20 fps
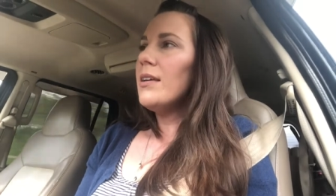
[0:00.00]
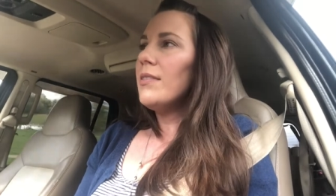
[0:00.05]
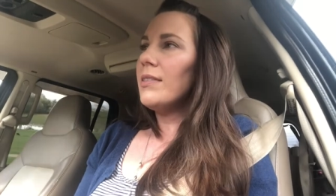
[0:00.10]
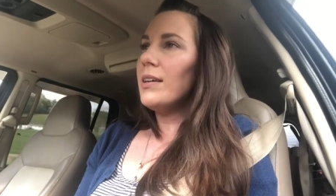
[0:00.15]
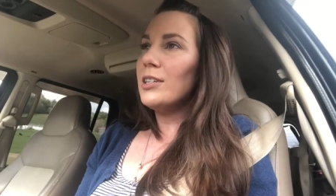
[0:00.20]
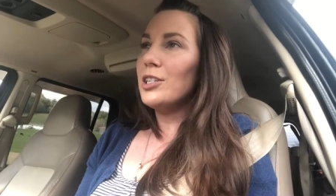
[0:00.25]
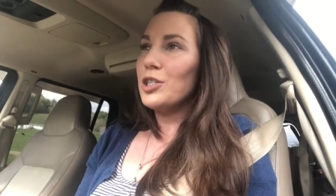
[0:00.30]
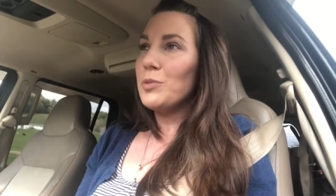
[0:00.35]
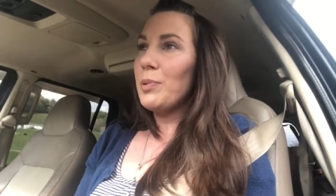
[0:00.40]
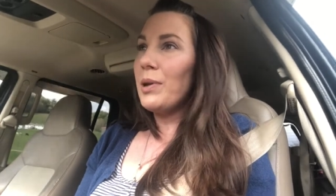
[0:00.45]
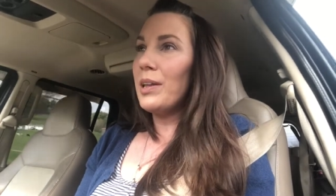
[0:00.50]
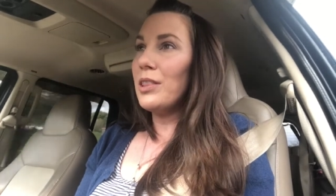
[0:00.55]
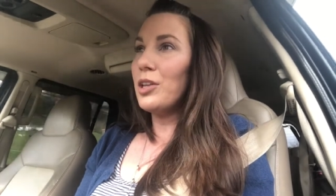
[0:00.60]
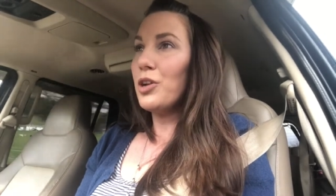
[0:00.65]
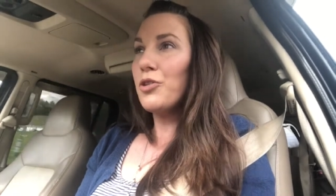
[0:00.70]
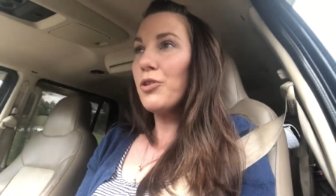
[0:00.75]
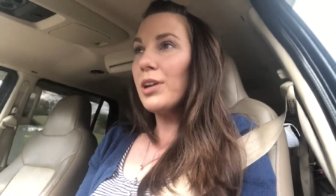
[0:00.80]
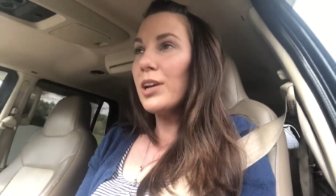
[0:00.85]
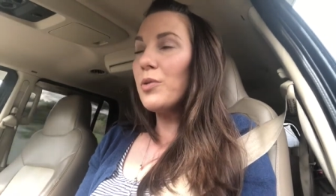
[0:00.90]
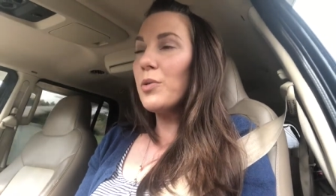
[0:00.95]
They just play in the
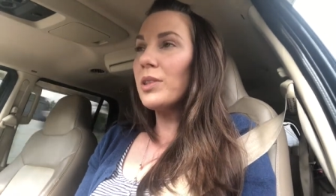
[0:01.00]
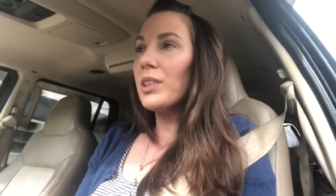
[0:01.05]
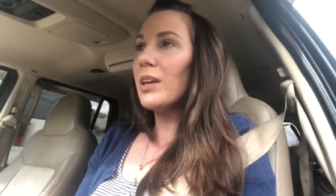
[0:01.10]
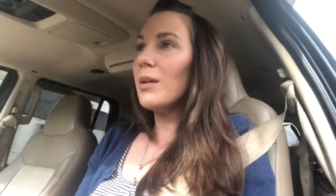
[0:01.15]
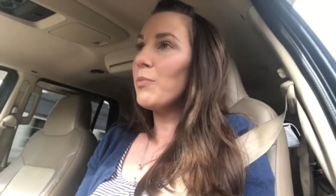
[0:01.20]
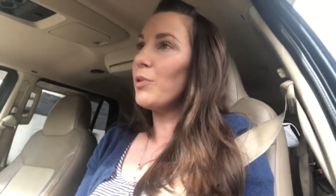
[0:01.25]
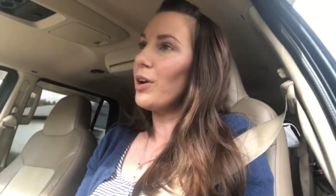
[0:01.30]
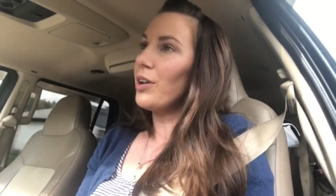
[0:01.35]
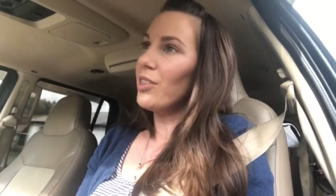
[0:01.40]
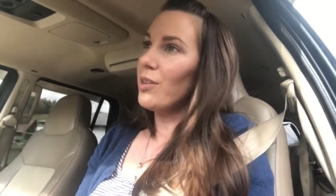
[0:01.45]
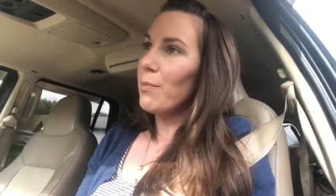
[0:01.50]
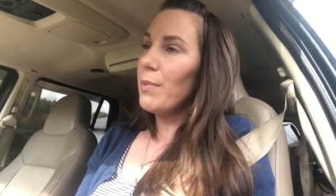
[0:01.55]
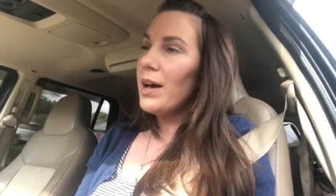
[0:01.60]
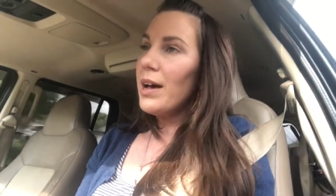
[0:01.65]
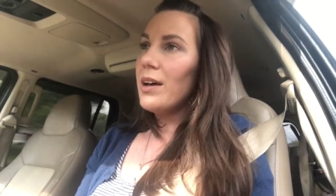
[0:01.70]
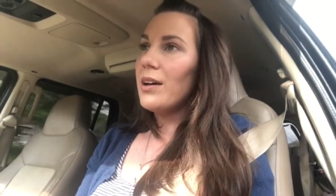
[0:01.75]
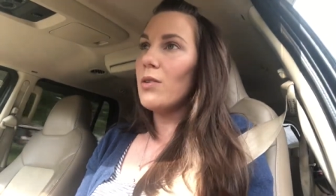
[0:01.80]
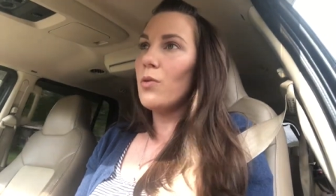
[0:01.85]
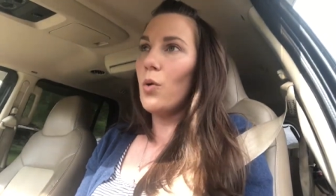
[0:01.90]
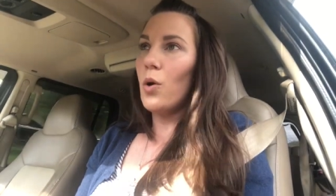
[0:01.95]
creek with them or in the
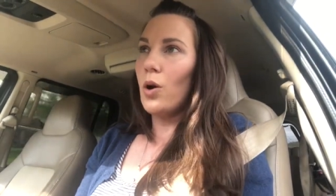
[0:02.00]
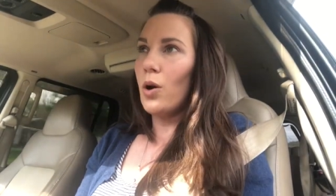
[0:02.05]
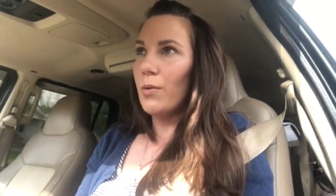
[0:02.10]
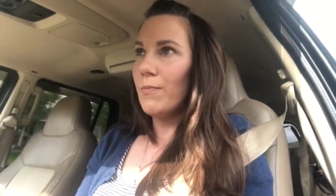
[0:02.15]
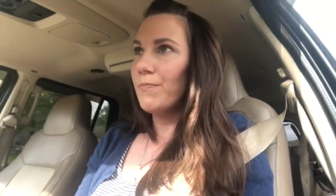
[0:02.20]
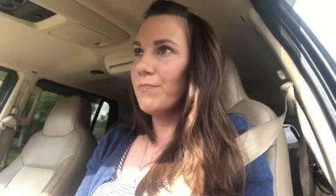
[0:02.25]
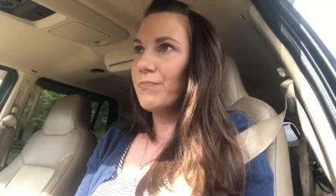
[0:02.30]
mud or